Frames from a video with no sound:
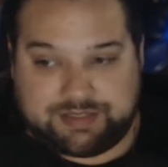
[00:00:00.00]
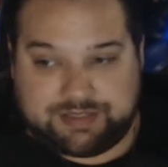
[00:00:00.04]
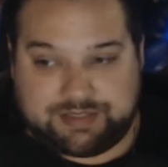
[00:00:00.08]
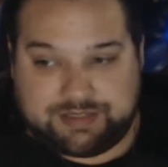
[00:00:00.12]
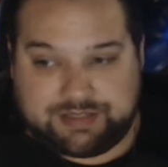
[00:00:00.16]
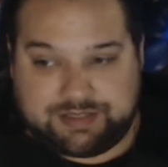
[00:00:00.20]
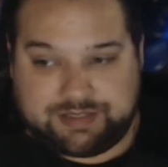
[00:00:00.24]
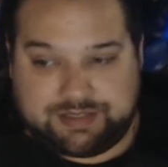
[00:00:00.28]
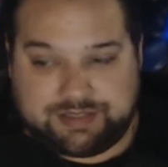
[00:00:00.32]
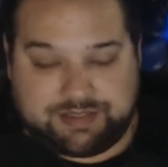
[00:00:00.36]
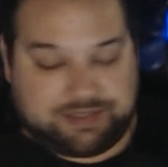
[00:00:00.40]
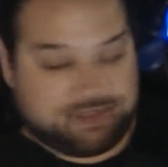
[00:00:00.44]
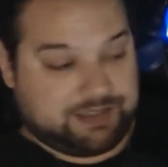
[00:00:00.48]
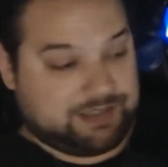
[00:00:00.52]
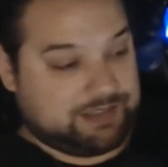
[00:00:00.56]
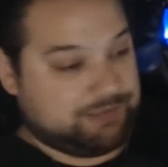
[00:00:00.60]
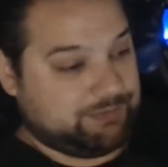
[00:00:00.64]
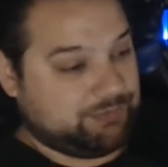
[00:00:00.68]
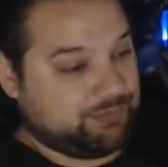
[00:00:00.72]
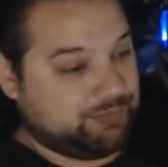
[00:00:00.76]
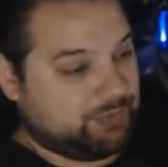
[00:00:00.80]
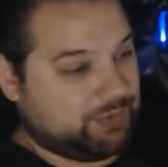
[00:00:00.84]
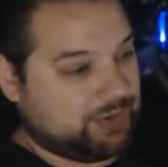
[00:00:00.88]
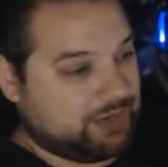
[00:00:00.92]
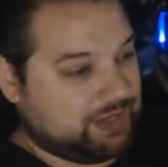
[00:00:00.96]

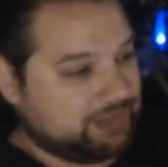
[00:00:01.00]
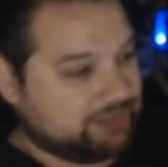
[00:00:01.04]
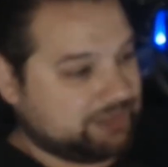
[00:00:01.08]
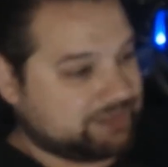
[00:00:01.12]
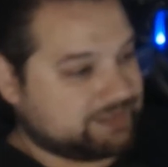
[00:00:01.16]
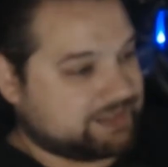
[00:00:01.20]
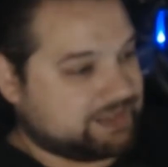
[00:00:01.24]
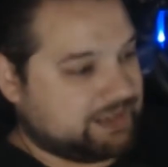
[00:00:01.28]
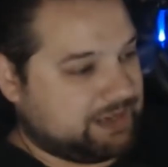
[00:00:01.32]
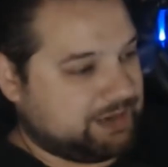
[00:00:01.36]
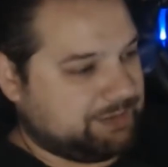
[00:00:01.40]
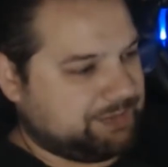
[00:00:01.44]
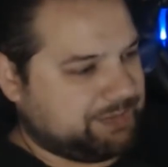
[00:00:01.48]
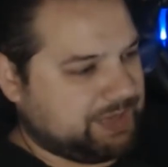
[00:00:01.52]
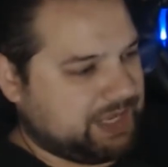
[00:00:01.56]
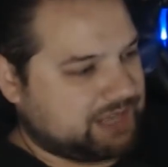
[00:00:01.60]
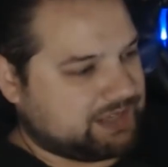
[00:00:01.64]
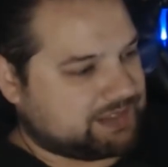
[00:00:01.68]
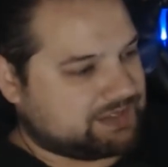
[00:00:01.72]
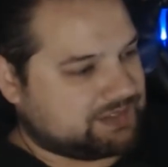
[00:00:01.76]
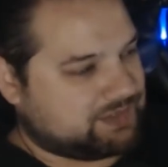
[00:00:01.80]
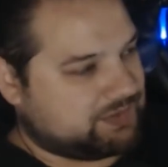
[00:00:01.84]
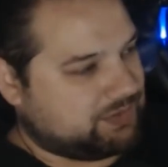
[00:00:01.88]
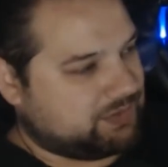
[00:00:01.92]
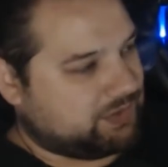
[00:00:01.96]
While it's got a
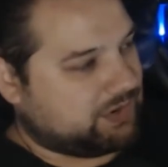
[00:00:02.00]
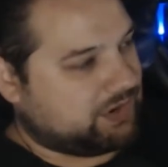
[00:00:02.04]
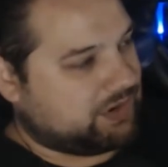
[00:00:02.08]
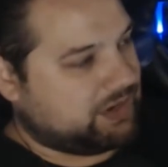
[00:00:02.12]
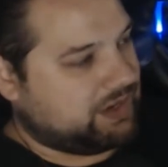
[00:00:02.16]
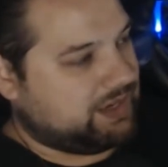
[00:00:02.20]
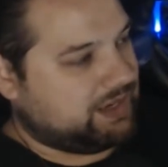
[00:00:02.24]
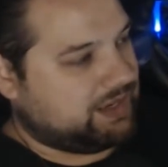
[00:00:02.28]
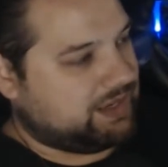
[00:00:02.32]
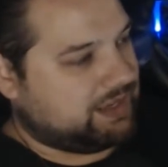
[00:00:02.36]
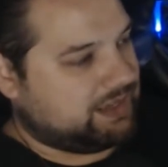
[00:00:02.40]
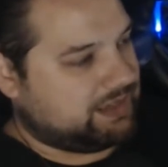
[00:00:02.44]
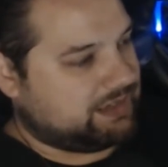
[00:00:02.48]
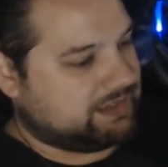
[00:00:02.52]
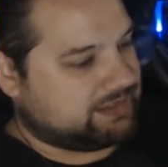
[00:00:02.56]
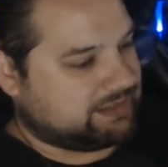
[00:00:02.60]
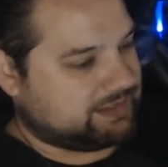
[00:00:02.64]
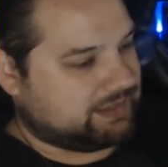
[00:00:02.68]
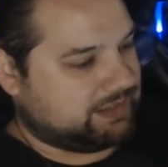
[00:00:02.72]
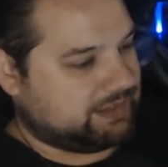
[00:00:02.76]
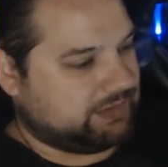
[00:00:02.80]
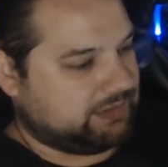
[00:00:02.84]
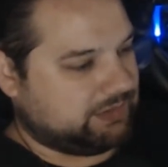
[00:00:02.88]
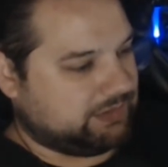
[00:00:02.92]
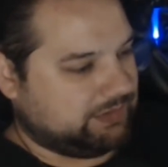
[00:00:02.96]
backstory and a
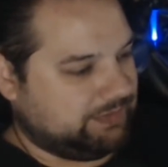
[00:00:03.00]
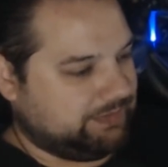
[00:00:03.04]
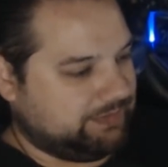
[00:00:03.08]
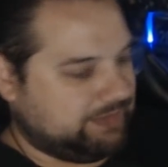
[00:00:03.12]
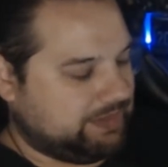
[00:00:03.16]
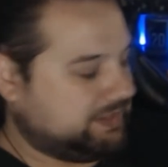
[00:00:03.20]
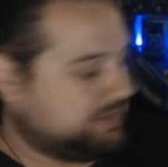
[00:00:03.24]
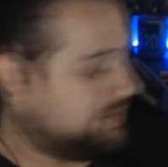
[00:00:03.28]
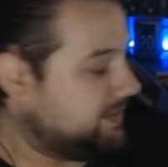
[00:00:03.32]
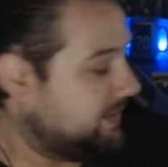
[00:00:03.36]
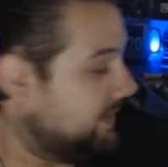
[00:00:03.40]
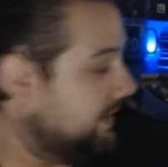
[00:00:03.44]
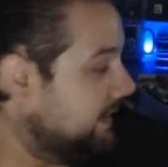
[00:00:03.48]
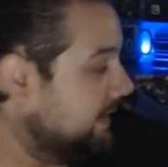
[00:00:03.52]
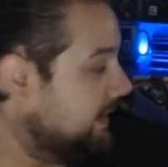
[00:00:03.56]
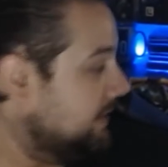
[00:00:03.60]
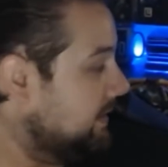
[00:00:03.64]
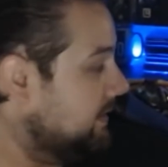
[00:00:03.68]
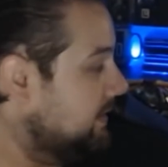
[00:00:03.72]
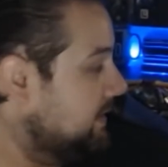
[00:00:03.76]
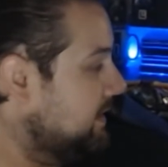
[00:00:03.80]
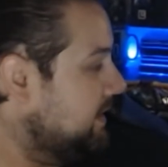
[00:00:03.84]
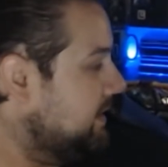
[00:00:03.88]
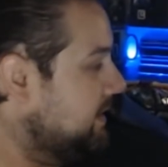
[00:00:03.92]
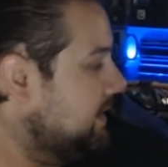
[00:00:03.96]
title of each thing.
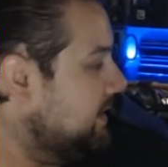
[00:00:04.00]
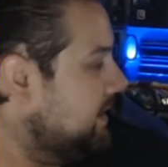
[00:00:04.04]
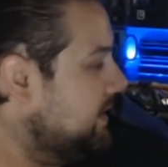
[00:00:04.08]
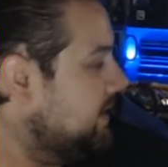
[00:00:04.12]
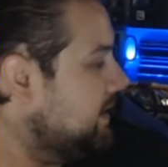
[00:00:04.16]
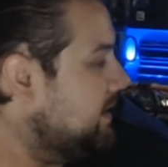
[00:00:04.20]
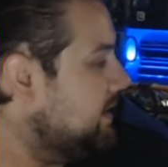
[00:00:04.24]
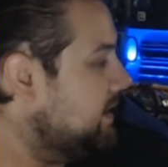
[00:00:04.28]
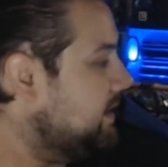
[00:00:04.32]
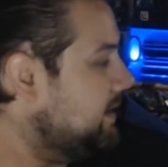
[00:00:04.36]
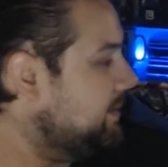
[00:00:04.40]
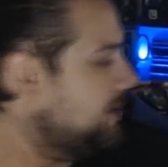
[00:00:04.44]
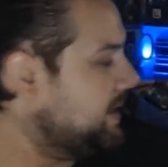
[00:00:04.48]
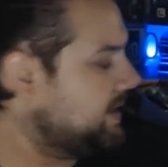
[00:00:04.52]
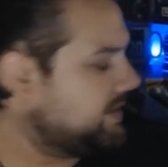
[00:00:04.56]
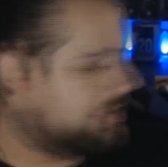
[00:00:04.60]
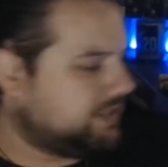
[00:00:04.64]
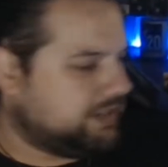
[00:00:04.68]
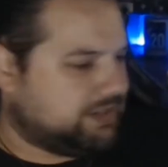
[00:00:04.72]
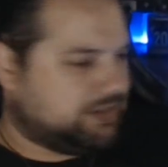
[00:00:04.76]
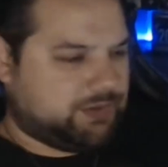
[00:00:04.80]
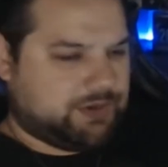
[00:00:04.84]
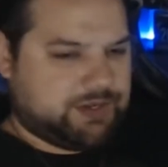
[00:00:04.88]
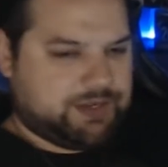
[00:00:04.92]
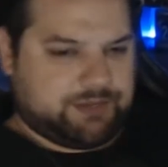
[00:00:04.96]
I'm actually
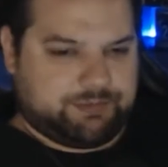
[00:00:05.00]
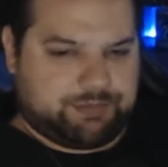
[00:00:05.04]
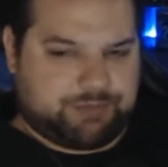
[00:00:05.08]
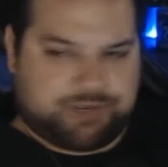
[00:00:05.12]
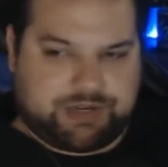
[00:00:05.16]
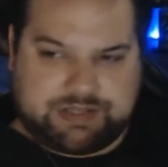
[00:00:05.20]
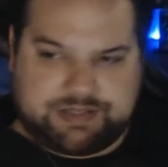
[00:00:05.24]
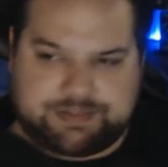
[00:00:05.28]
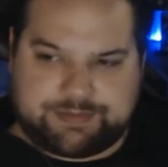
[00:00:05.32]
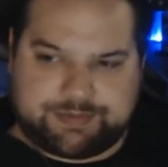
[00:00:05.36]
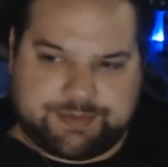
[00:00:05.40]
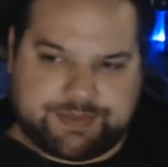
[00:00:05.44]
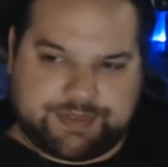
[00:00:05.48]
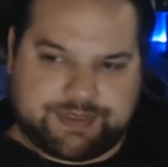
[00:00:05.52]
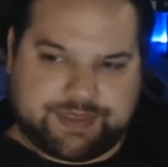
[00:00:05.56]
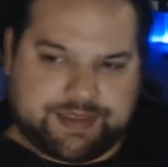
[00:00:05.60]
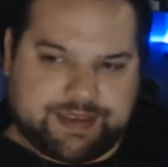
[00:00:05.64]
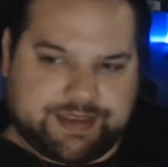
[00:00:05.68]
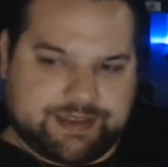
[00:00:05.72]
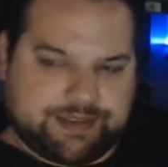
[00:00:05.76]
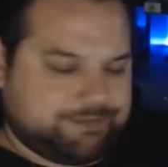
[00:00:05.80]
quite impressed with that.